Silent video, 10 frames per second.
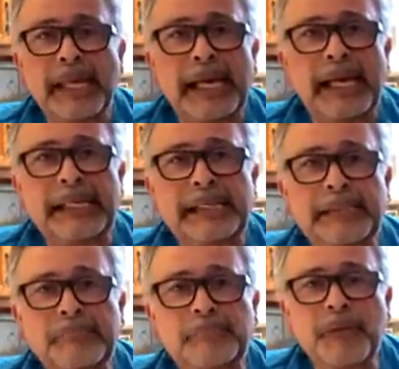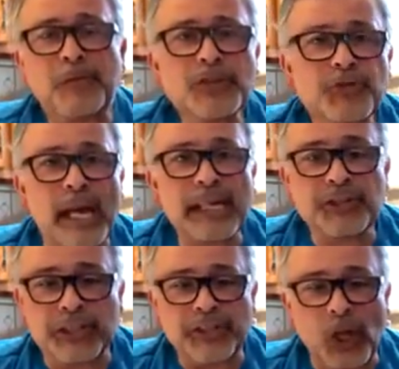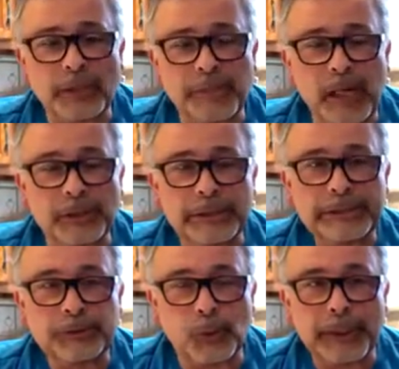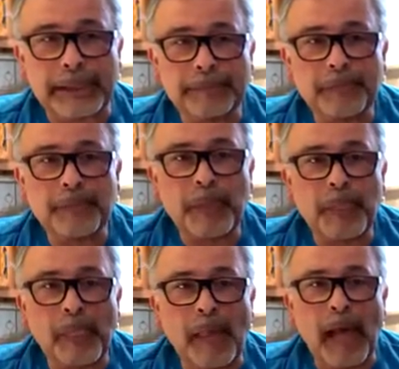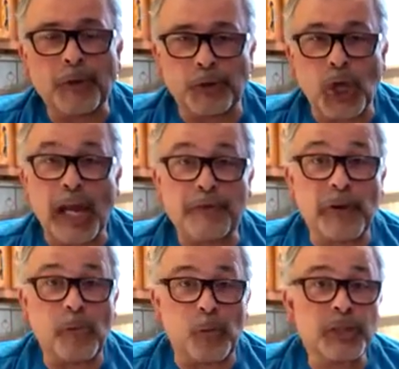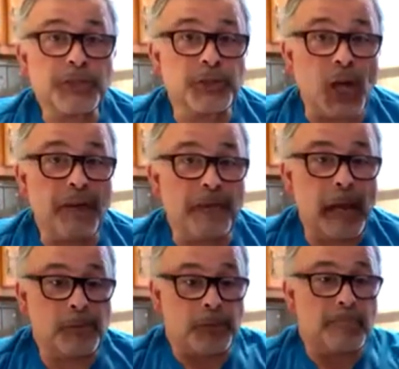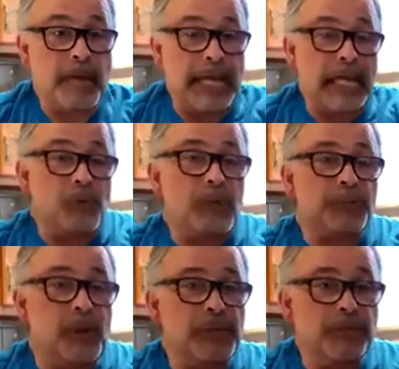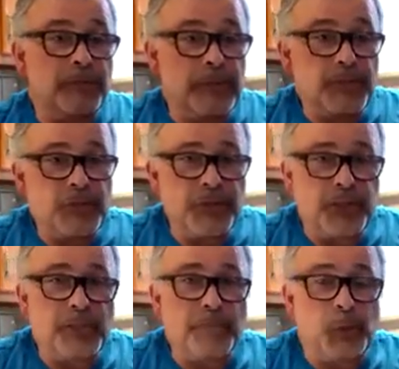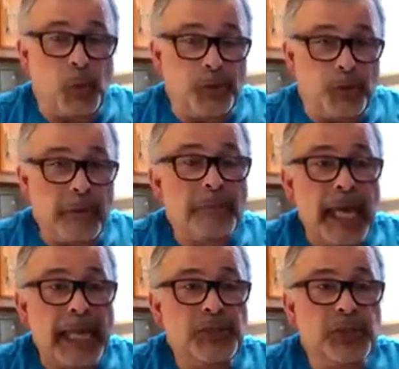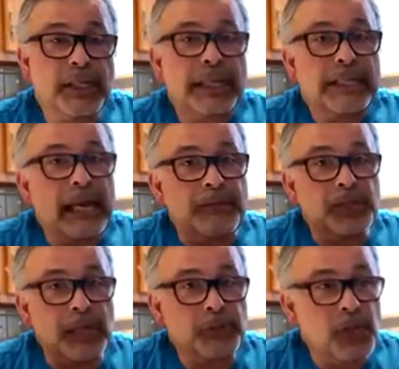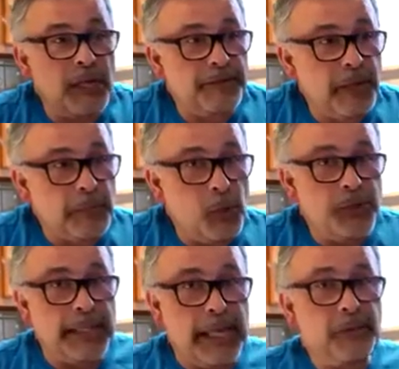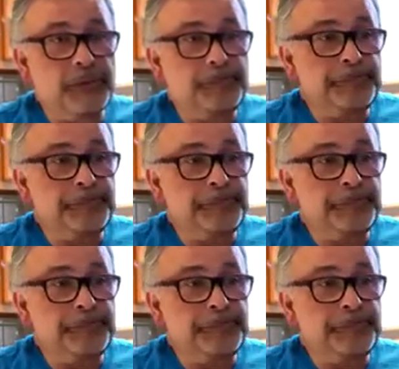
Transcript: The first strategy is all about knowing how your diaphragm works. Your diaphragm is your main respiratory muscle just below your rib cage. Every time your diaphragm goes down,